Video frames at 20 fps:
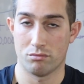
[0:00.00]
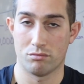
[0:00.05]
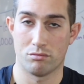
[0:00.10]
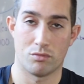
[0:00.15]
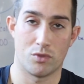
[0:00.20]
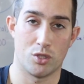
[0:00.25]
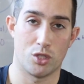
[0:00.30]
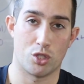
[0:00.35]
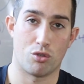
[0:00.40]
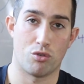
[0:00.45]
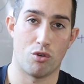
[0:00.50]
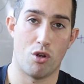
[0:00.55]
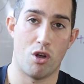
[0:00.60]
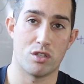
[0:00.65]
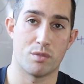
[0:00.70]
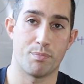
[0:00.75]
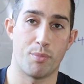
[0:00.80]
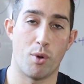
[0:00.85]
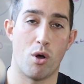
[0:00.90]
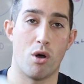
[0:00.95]
the lacrosse
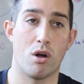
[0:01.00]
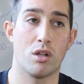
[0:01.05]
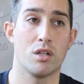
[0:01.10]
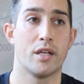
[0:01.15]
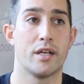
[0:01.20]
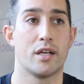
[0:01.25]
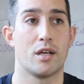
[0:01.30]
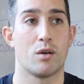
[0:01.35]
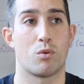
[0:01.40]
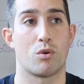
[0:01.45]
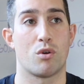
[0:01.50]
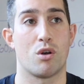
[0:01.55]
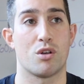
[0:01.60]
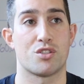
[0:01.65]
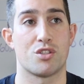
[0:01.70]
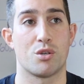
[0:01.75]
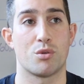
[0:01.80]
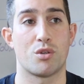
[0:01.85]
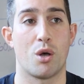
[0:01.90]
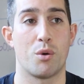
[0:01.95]
ball. We're
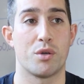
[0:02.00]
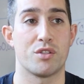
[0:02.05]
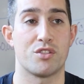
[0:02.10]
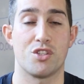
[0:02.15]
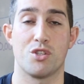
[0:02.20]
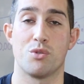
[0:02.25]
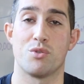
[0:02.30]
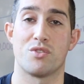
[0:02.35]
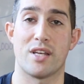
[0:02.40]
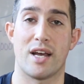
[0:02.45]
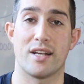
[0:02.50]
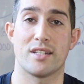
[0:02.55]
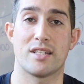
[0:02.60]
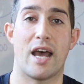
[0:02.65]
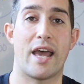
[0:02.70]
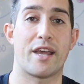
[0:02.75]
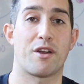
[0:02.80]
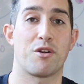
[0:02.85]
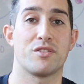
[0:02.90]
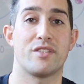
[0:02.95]
also going to use that
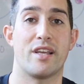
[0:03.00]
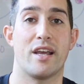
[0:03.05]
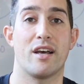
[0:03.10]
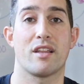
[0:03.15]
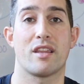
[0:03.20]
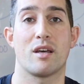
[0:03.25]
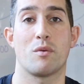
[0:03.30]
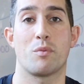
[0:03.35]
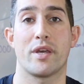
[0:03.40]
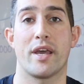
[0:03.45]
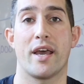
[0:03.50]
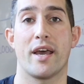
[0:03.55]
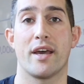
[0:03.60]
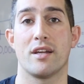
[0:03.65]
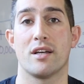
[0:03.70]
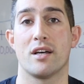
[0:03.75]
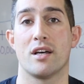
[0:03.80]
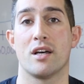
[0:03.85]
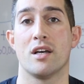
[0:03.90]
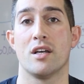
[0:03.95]
tiger tail that we
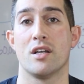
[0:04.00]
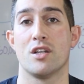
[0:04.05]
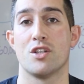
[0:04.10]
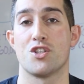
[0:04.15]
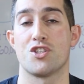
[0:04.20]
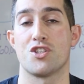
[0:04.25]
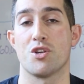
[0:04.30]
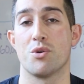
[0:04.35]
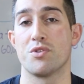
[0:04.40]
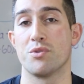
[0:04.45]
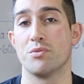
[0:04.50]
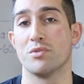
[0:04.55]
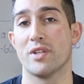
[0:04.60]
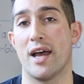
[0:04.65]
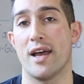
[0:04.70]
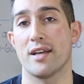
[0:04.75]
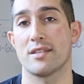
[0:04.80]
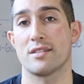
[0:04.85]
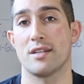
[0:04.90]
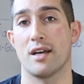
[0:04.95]
had shown you
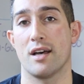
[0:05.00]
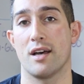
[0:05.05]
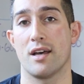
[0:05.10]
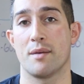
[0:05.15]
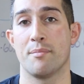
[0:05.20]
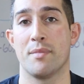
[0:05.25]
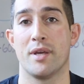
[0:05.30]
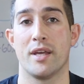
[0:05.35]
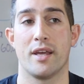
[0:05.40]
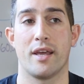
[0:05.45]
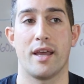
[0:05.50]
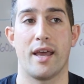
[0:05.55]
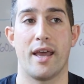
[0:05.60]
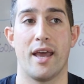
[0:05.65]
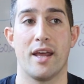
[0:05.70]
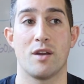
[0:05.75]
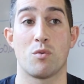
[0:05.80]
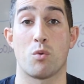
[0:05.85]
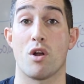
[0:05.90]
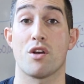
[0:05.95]
last time.
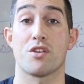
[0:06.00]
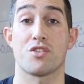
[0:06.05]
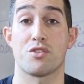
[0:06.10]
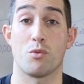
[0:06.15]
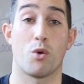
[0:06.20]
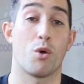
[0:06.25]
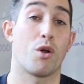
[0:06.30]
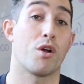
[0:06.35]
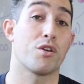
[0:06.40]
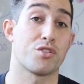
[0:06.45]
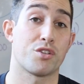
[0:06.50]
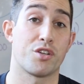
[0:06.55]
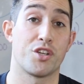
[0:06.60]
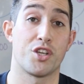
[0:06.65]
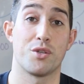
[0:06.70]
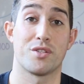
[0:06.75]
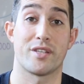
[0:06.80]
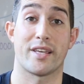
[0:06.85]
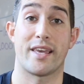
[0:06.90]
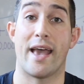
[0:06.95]
And we're also going to
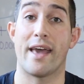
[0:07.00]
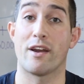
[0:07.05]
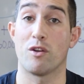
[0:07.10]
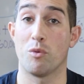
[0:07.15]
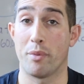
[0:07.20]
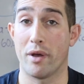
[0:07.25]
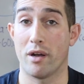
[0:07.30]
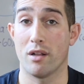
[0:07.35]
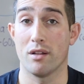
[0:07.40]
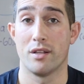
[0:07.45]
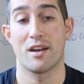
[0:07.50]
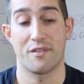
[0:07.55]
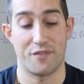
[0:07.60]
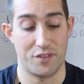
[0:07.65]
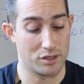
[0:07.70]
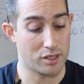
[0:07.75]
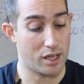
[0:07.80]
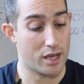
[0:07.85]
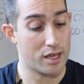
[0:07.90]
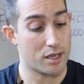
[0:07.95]
use a kettlebell. If
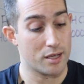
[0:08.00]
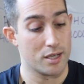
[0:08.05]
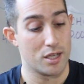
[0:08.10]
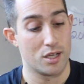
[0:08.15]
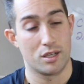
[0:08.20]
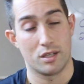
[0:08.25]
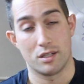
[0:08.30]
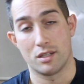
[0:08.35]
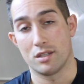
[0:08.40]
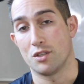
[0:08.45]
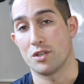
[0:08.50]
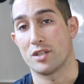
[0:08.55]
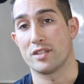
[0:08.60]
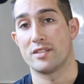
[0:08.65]
you'd like, you can